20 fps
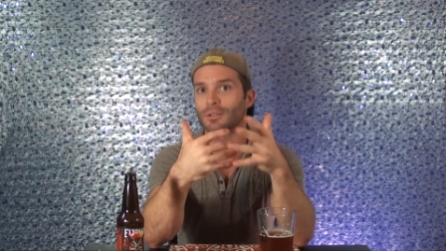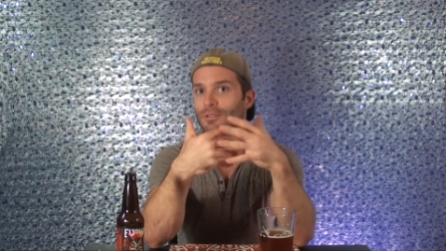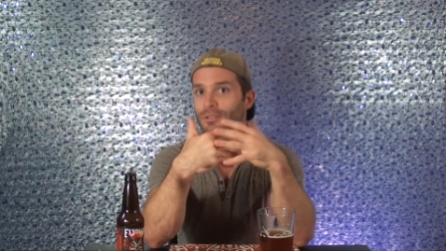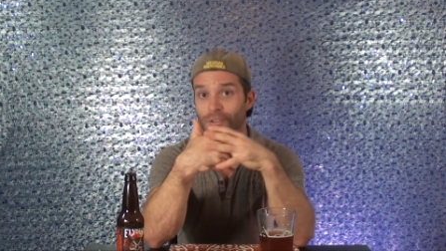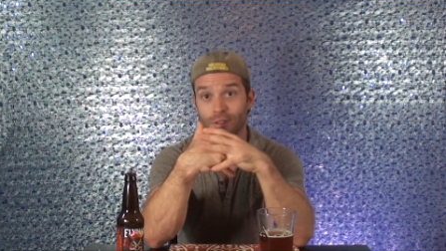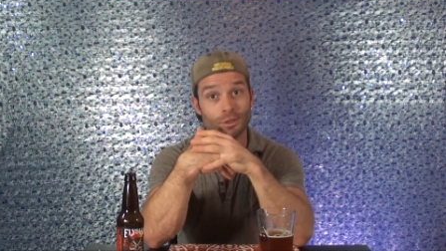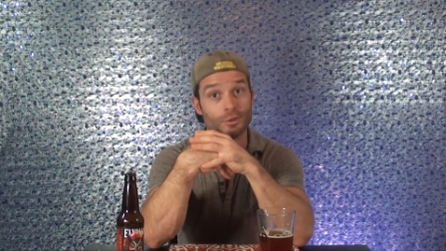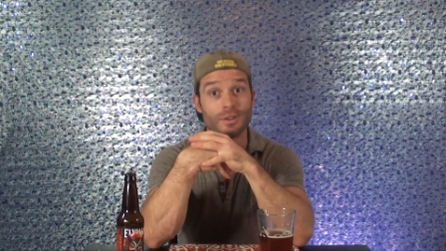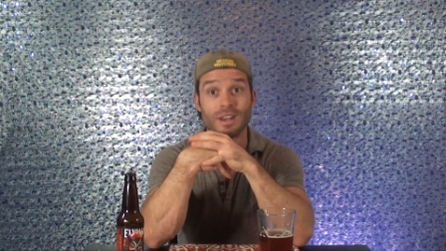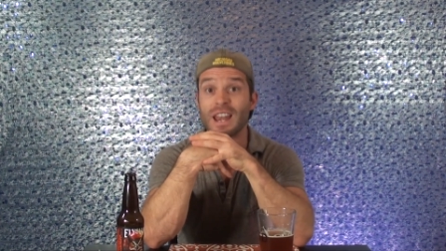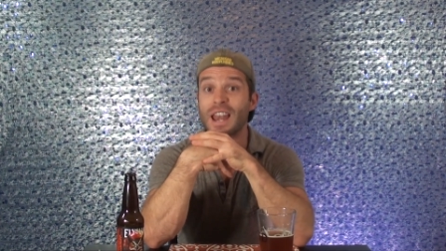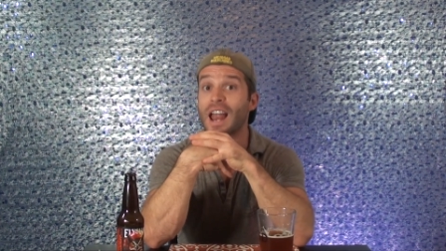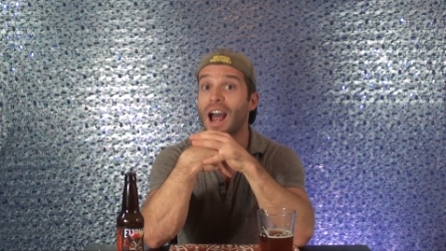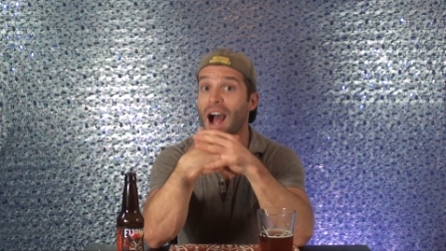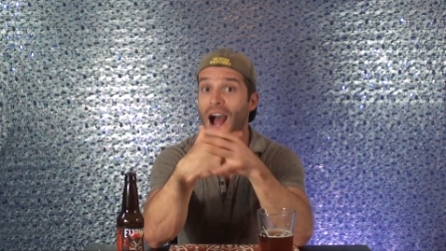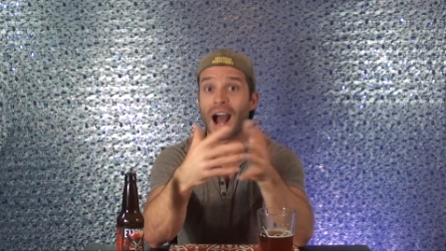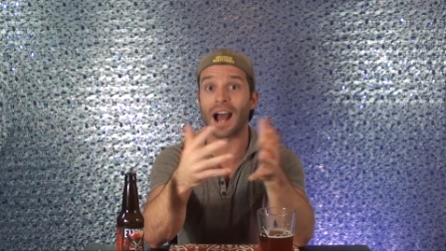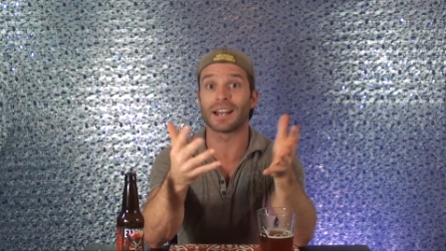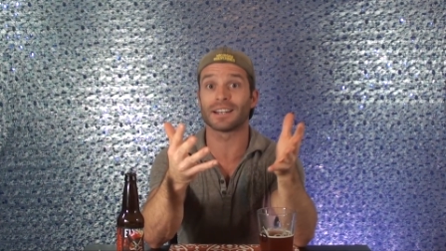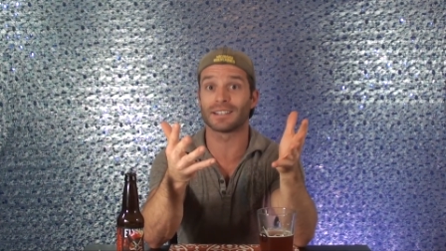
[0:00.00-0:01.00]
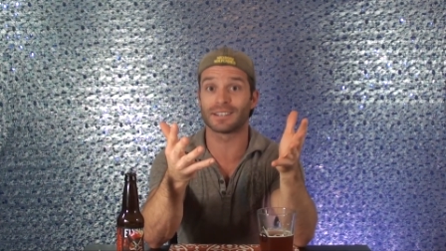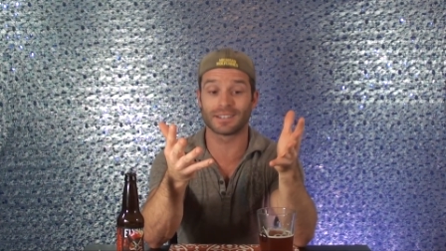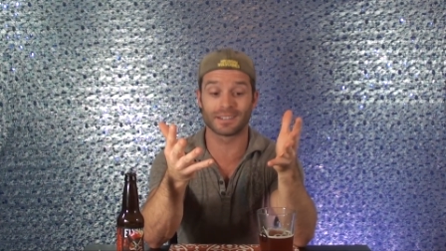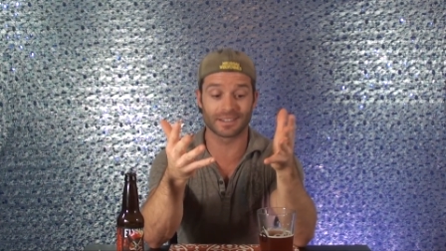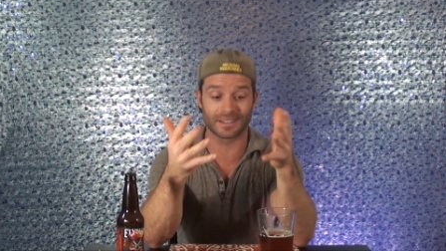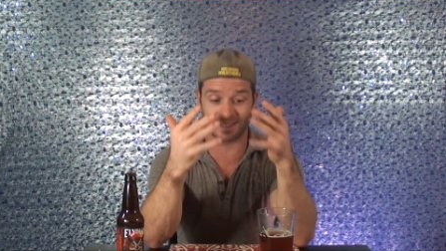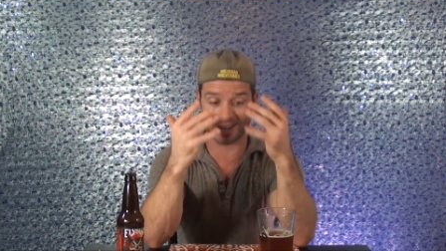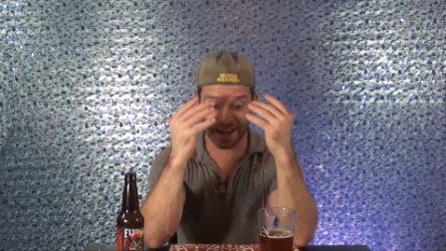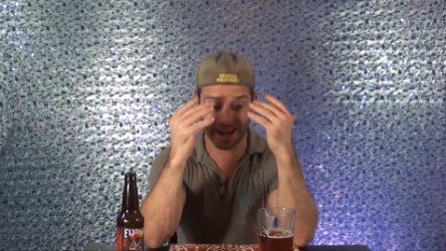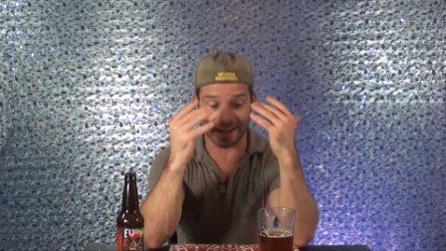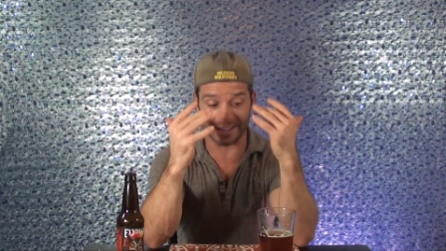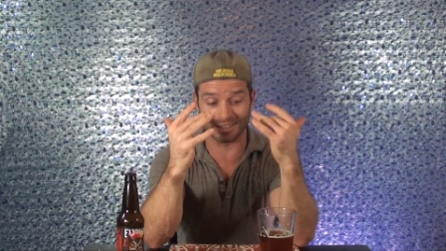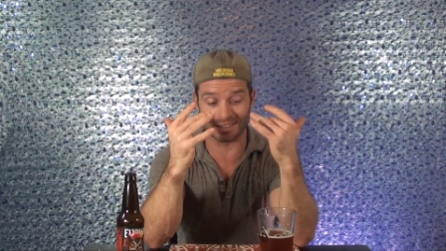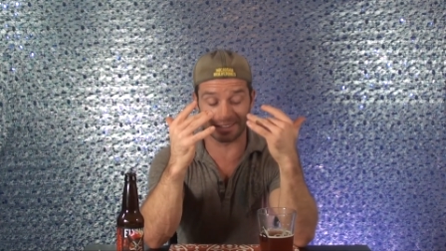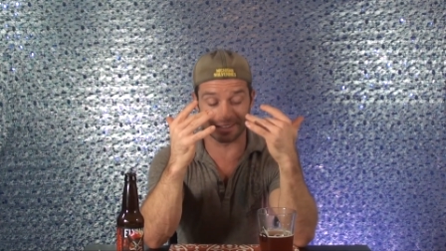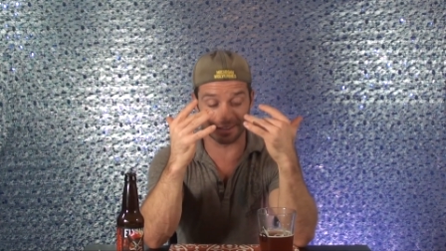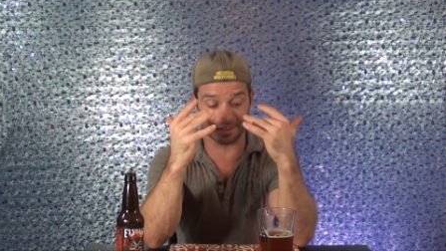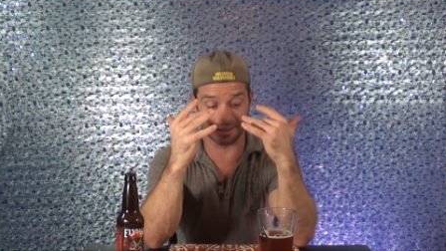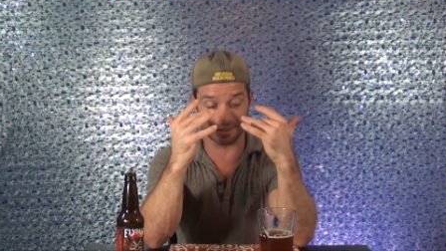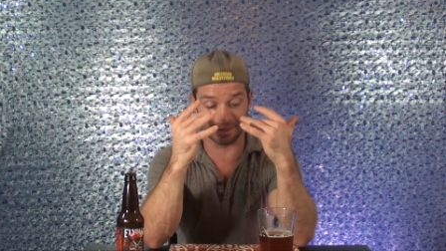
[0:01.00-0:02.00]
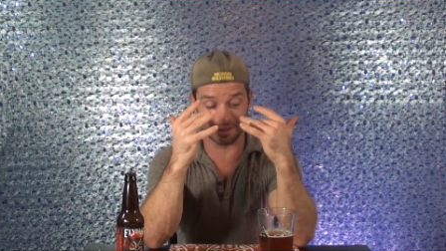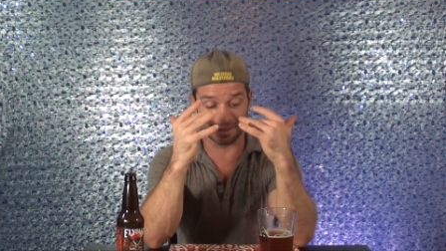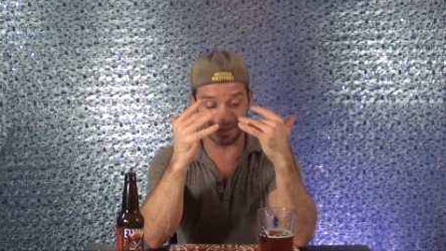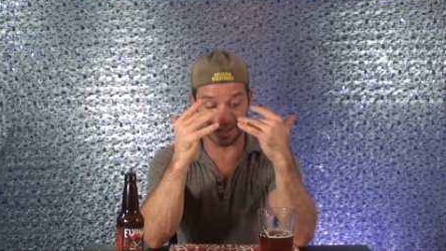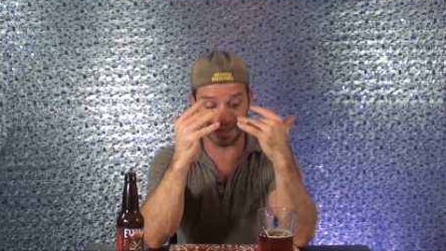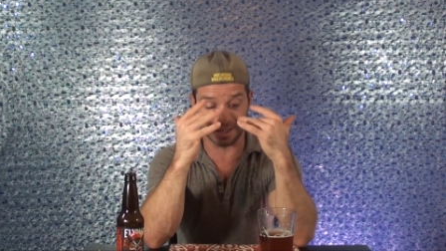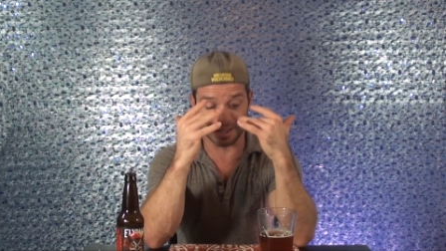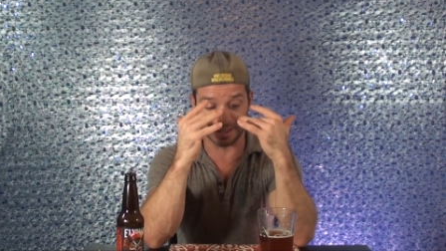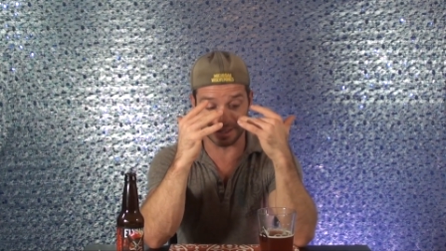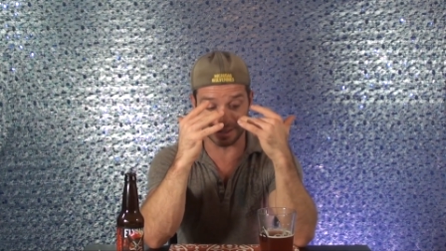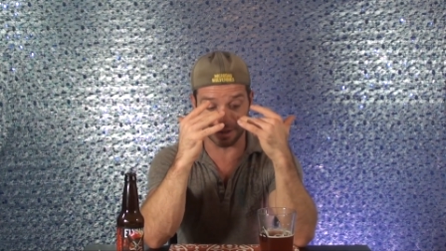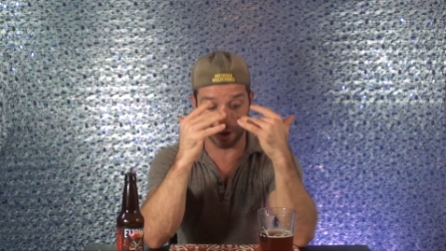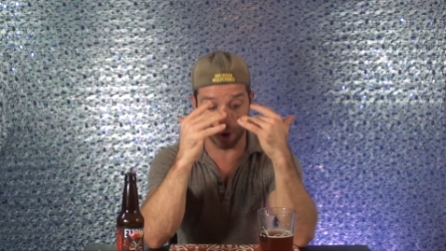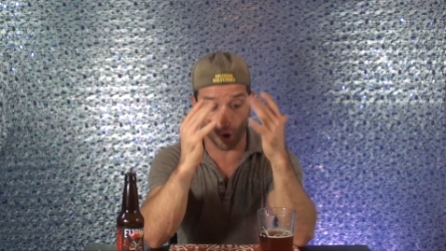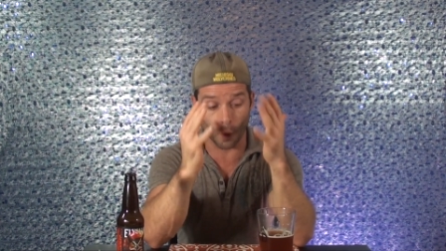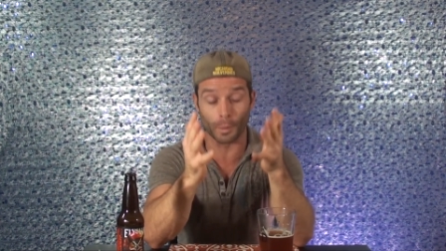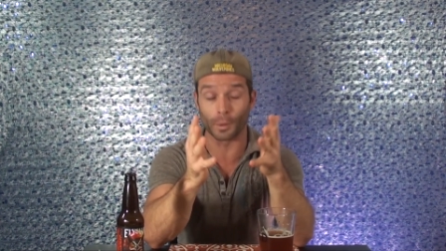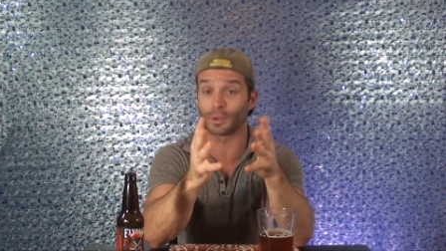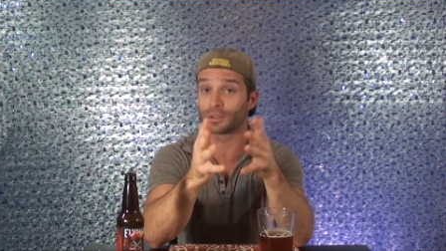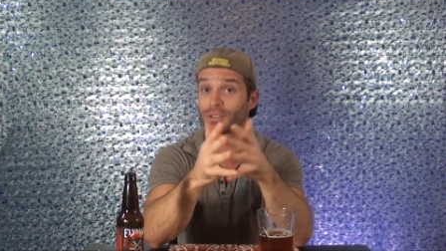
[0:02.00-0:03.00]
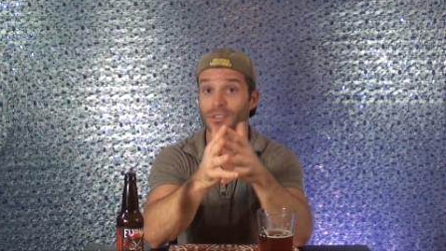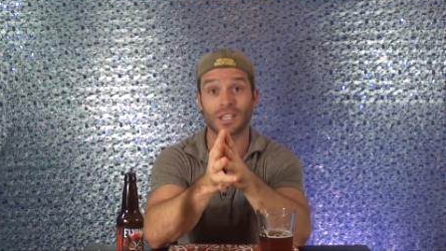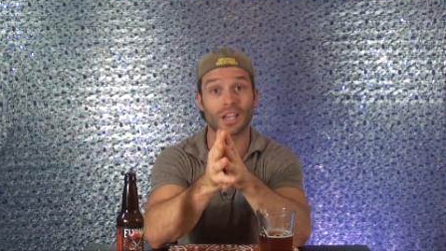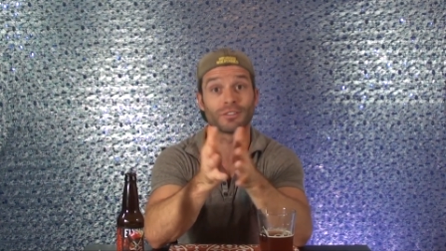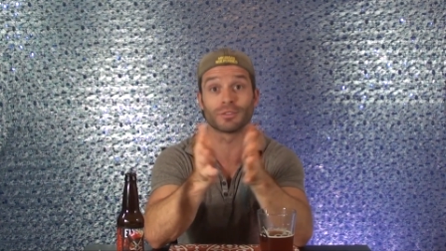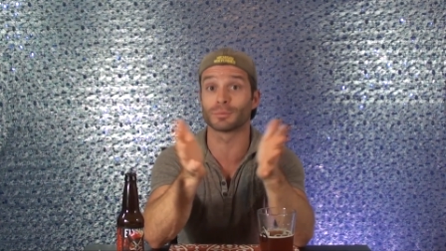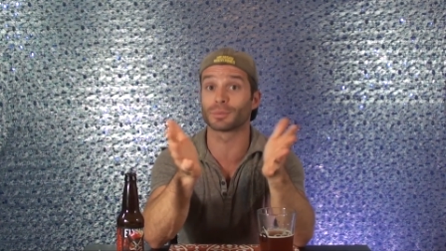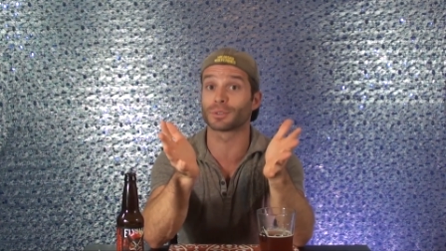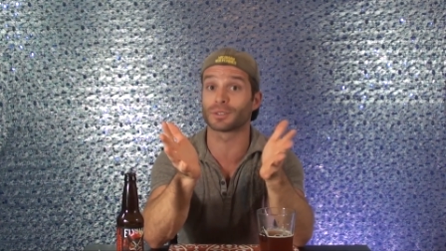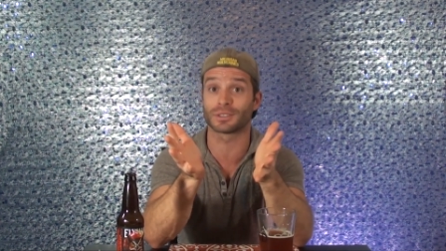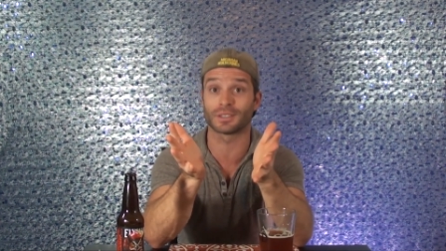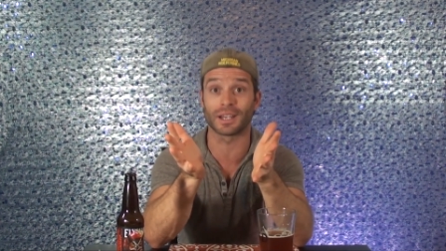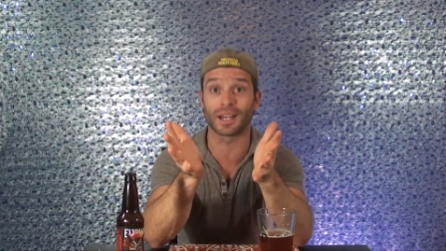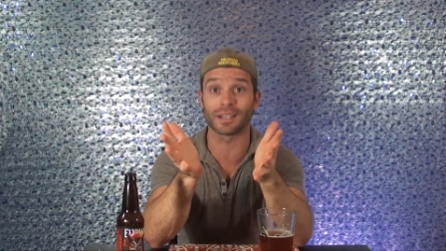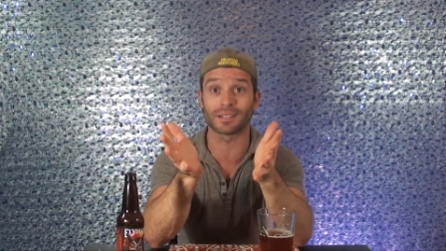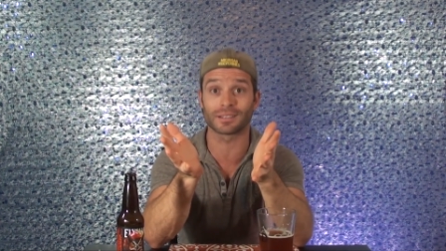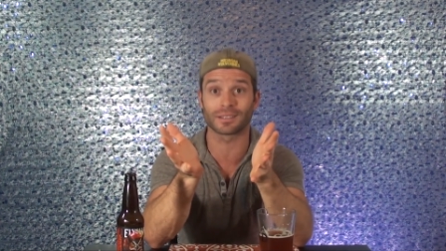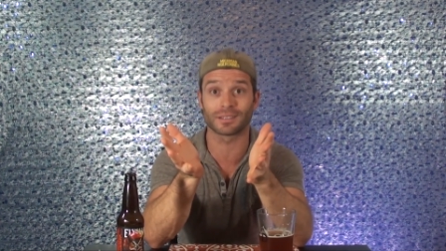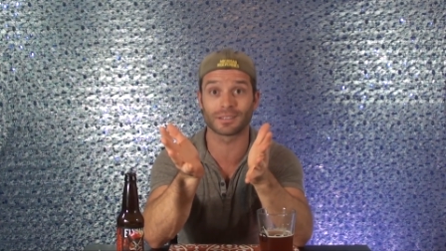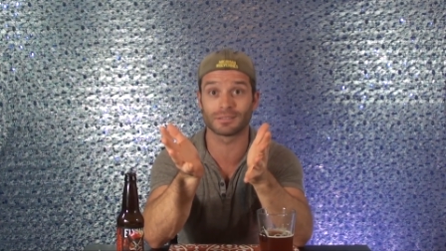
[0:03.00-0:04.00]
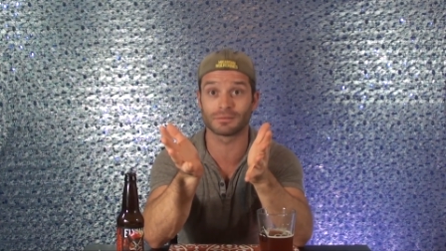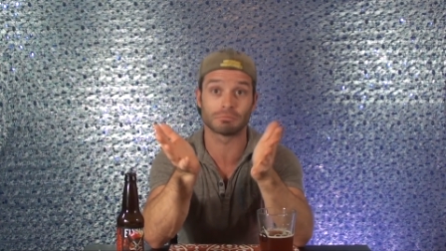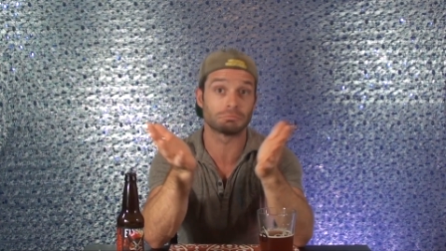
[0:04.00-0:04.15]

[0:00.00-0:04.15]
You do not taste the almost 7%.